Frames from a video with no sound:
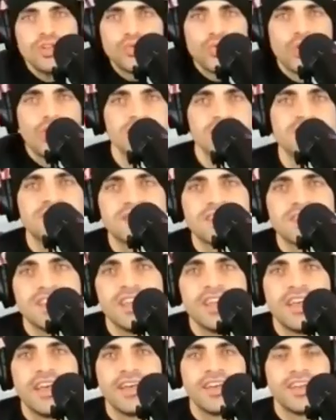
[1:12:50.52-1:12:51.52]
was
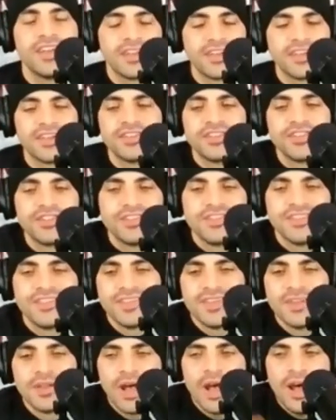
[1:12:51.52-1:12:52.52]

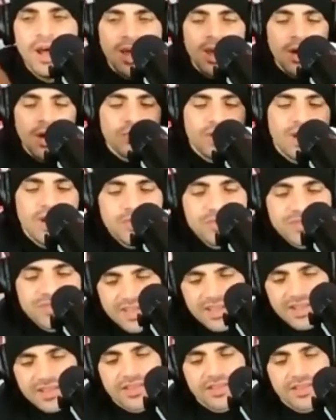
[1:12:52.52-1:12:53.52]
how
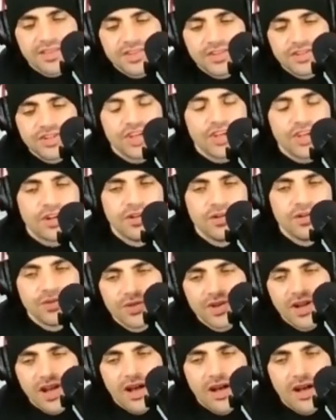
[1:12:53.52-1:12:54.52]
did
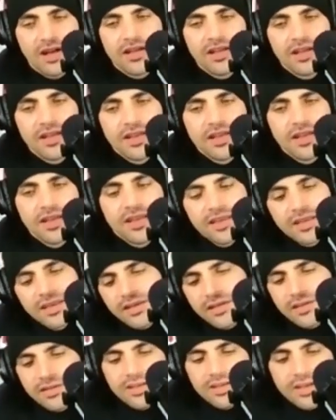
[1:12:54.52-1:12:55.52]
Cicluna
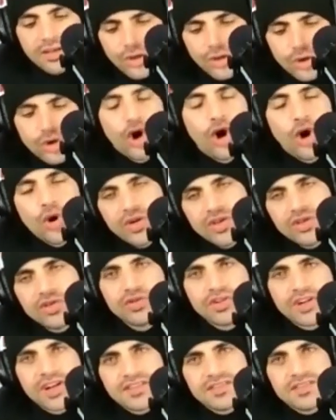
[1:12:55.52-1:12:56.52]
go into
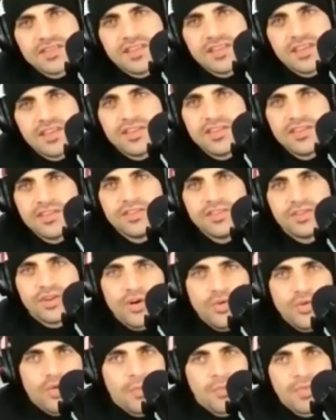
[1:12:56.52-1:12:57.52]
wrestling? You
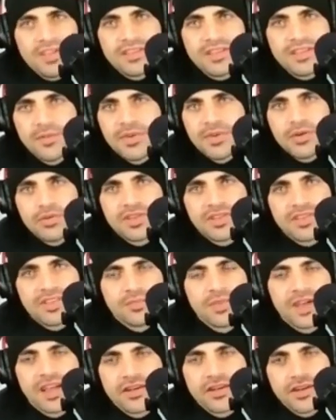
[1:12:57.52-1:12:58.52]
know a bit about his
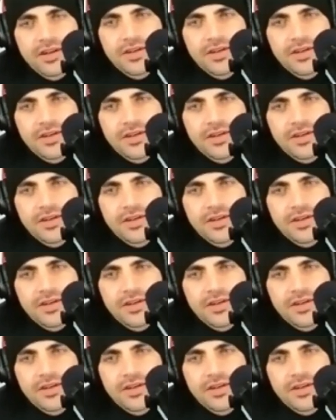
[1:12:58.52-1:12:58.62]
background.